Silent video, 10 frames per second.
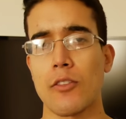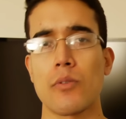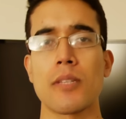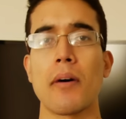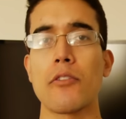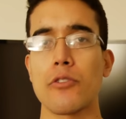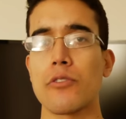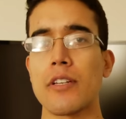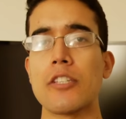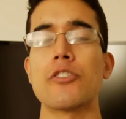There were some
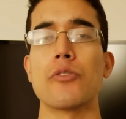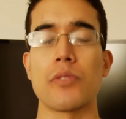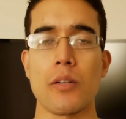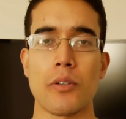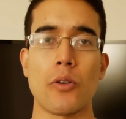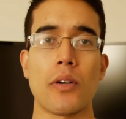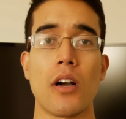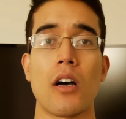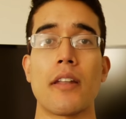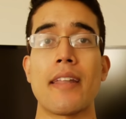other issues that were
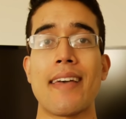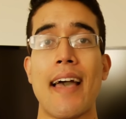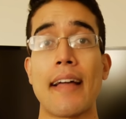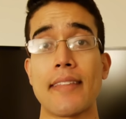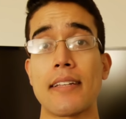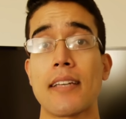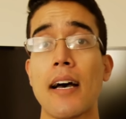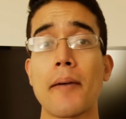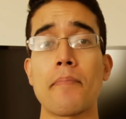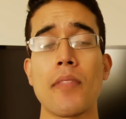going on at that
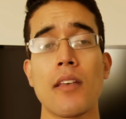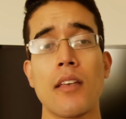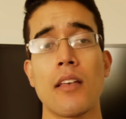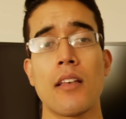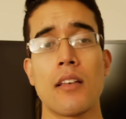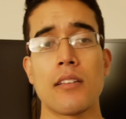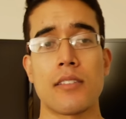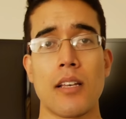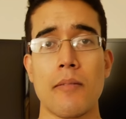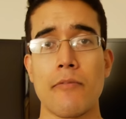time,
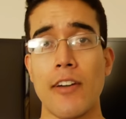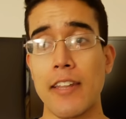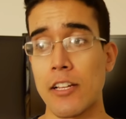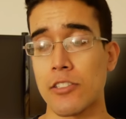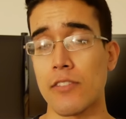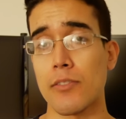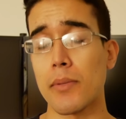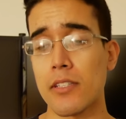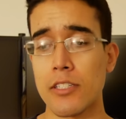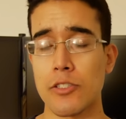some financial and
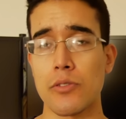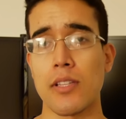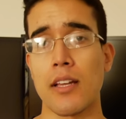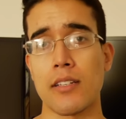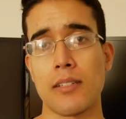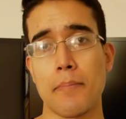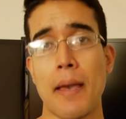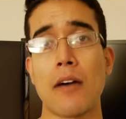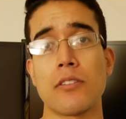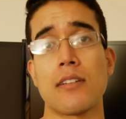familial issues that
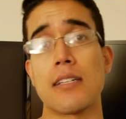compounded